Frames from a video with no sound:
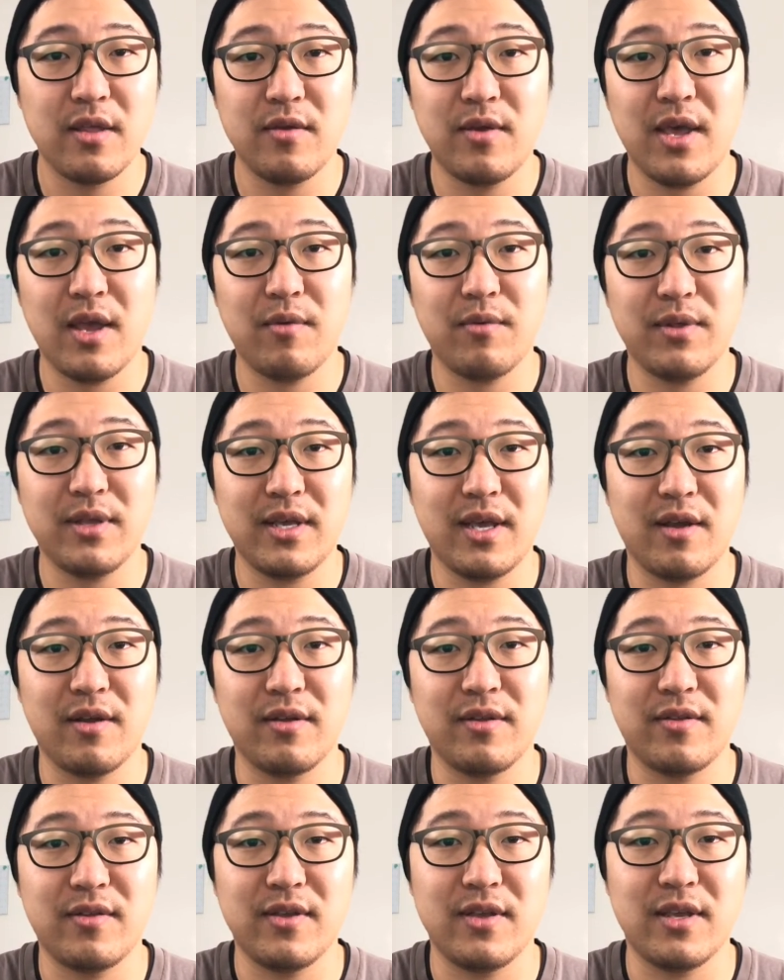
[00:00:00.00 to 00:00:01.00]
can't really
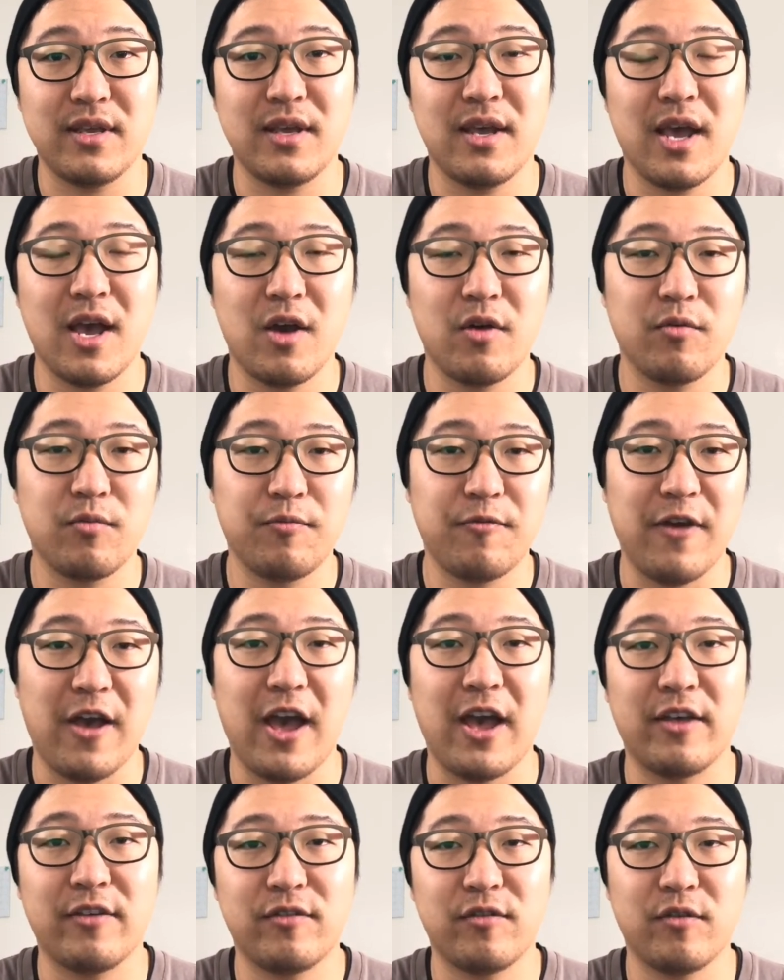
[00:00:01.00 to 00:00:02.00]
guarantee how
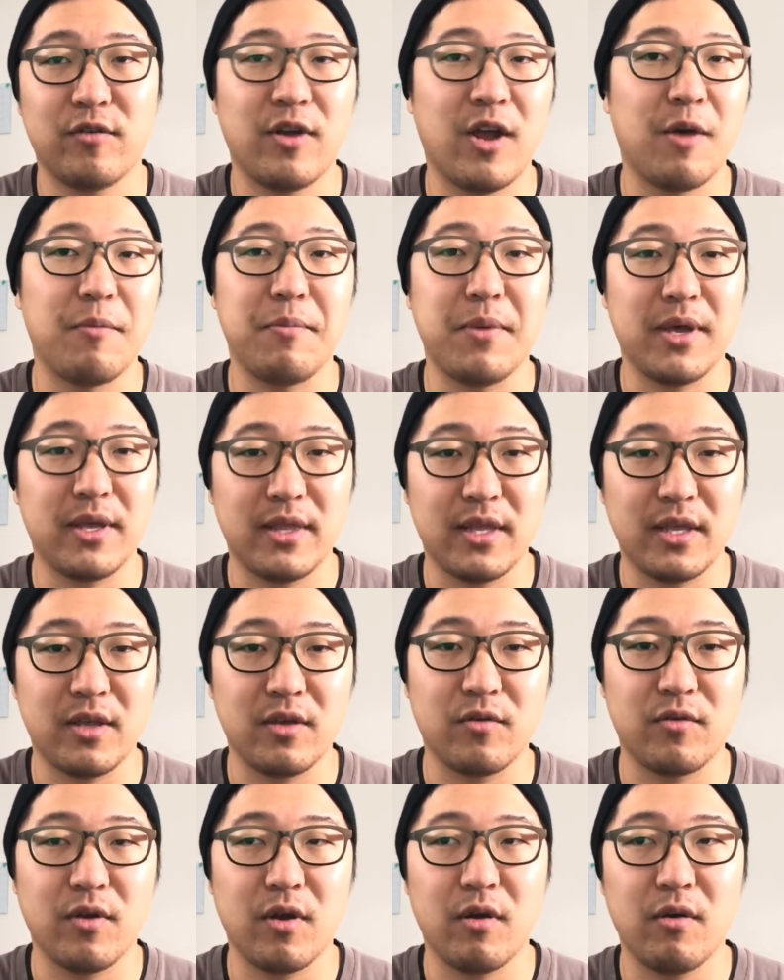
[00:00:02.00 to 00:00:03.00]
fast or how big they can
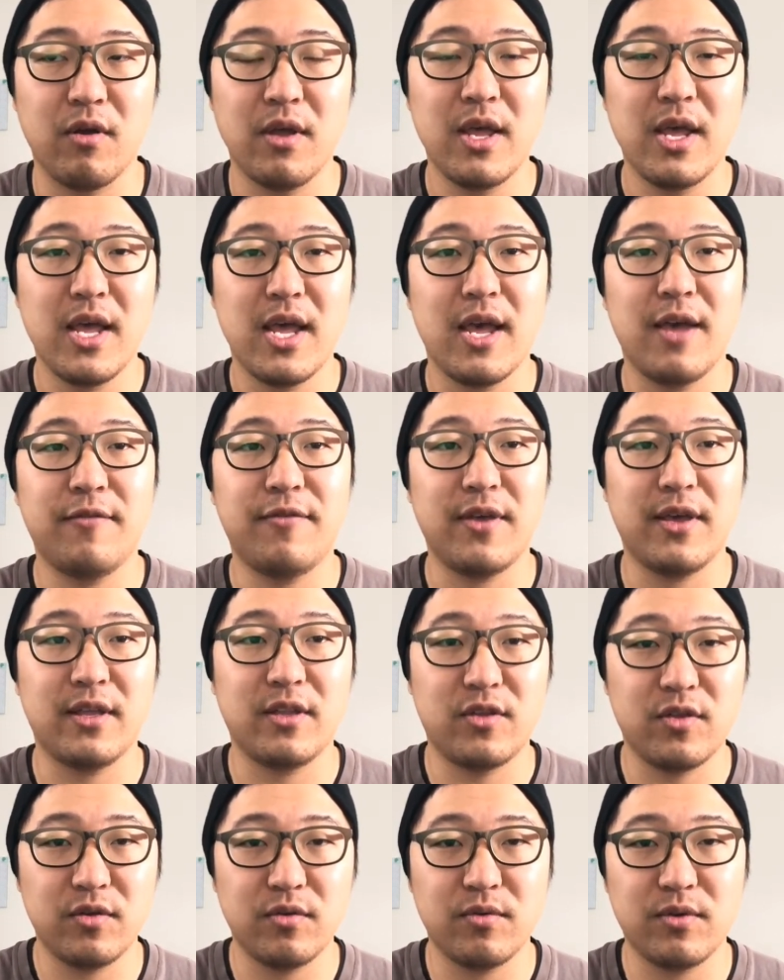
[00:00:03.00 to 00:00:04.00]
grow. If they
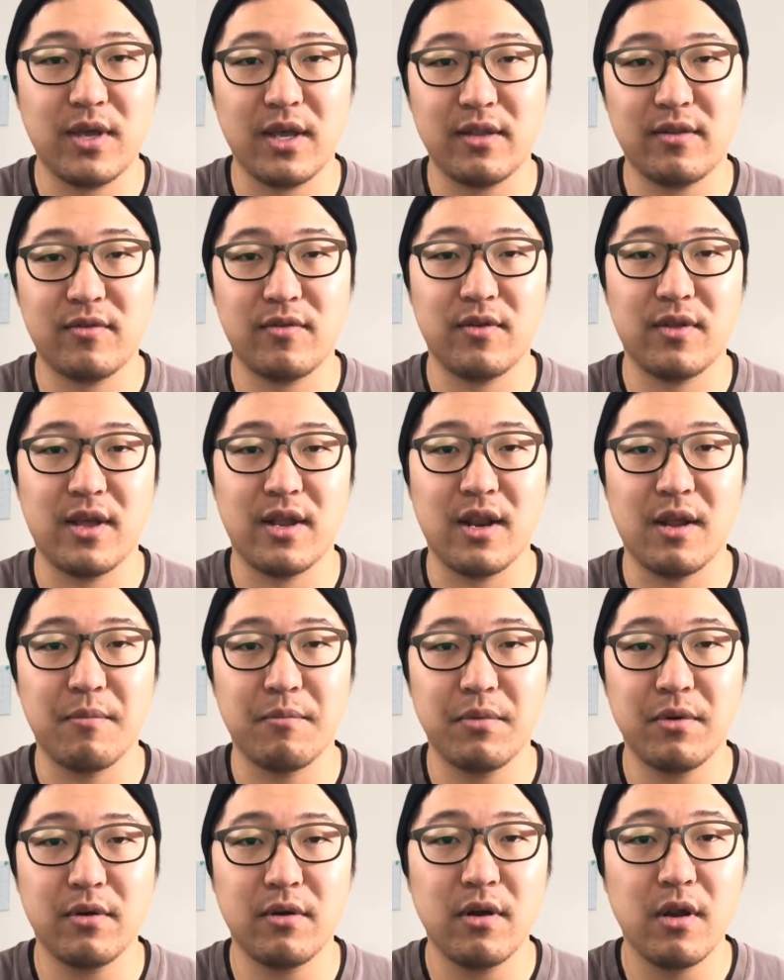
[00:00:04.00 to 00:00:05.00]
do get to that
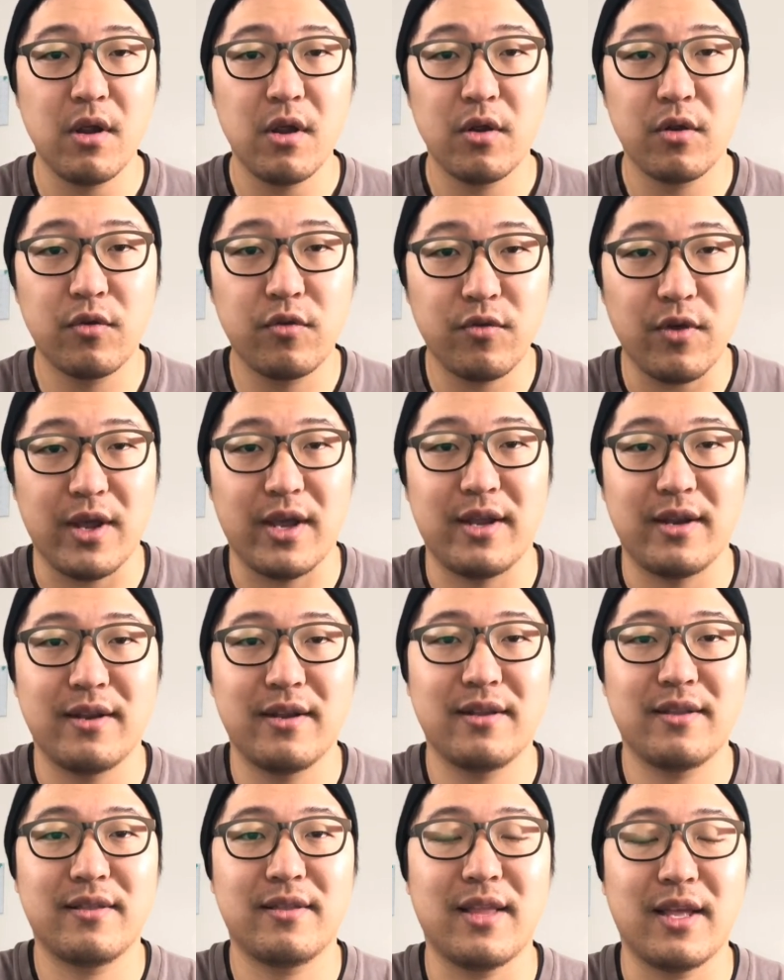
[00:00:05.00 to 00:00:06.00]
number, great,
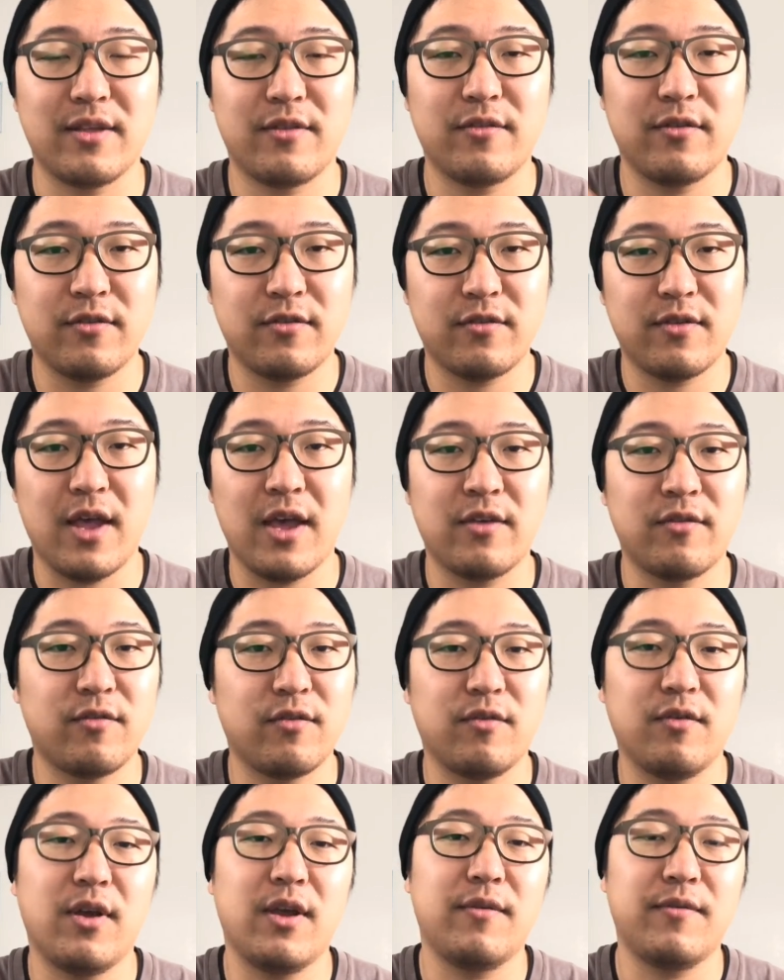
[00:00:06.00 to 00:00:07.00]
that's just
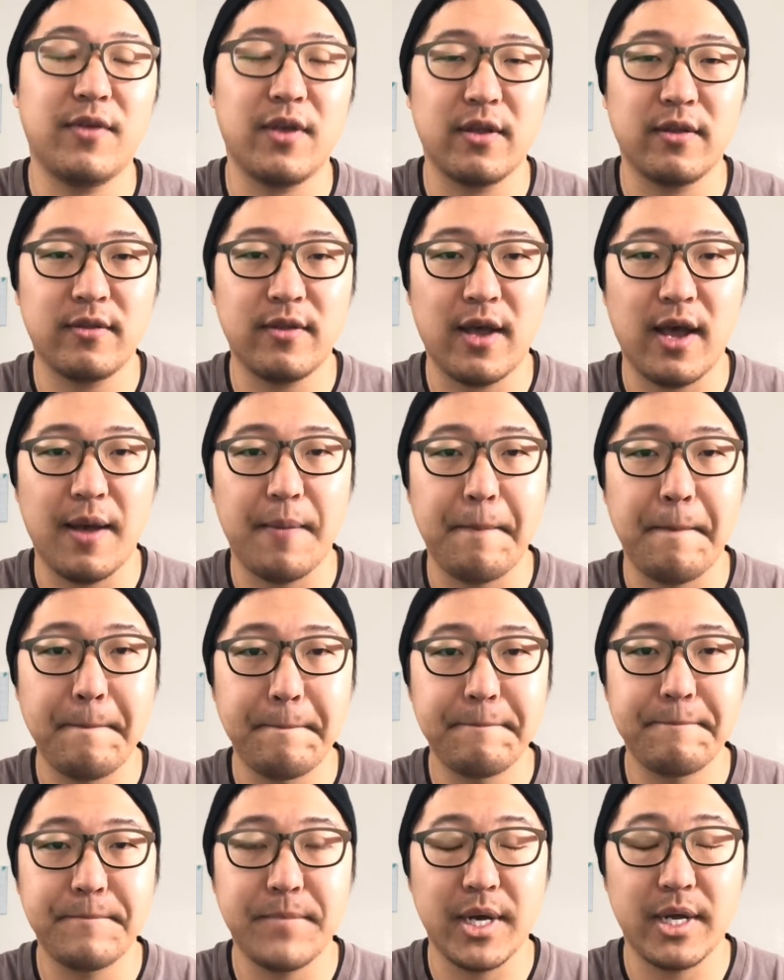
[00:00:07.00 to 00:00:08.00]
extra gravy on top.
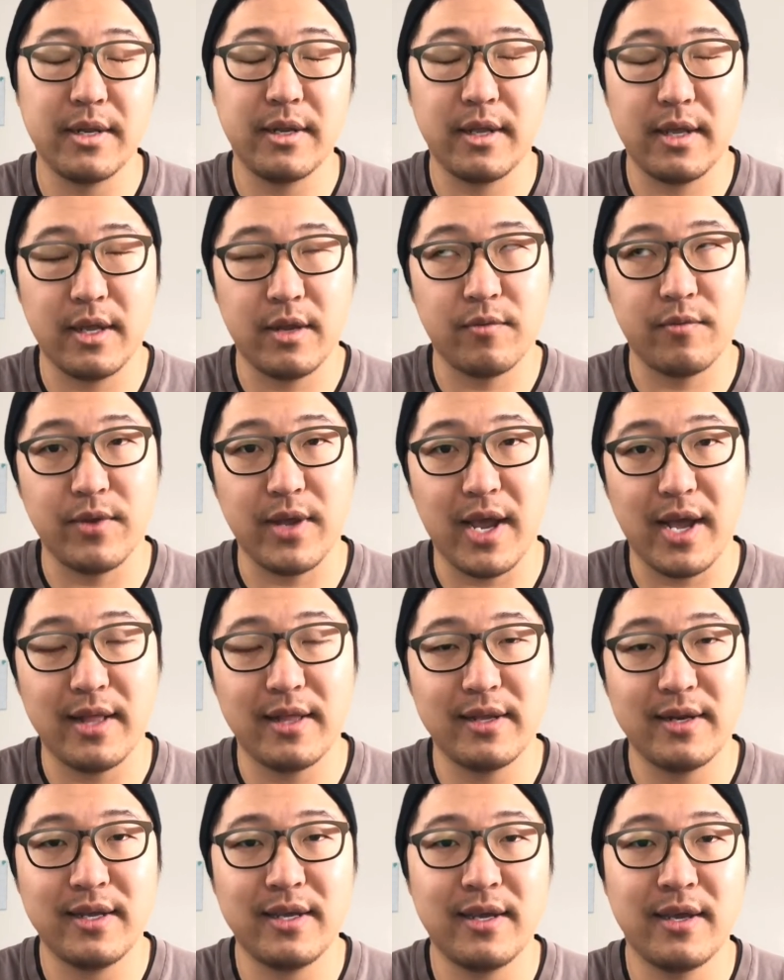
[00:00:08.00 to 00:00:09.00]
But in
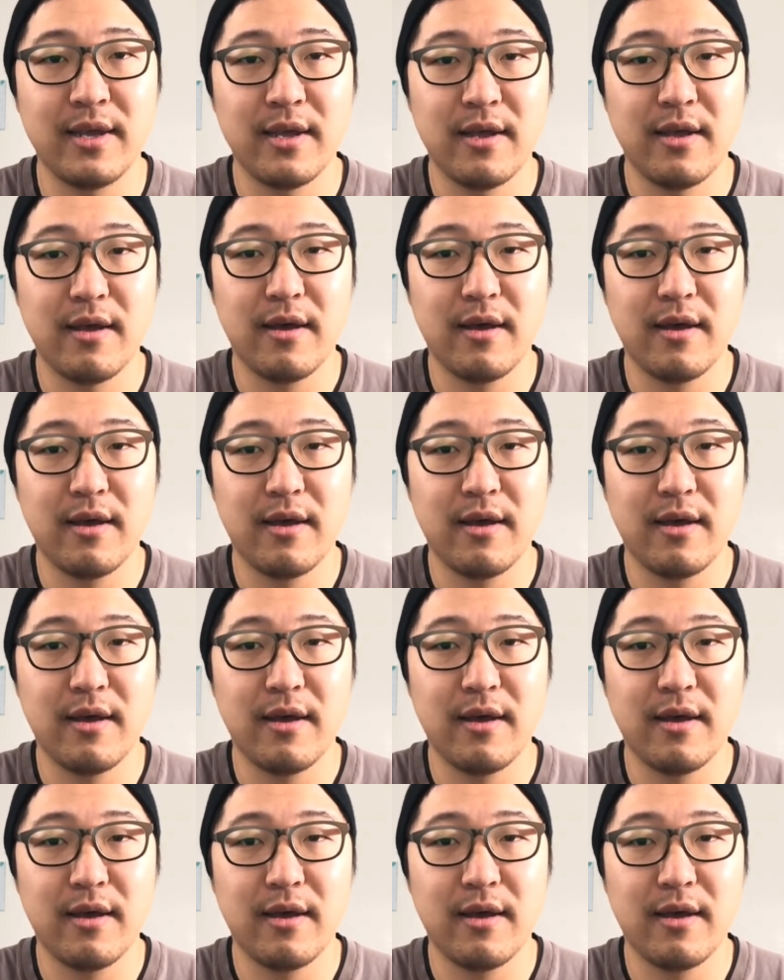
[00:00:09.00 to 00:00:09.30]
reality,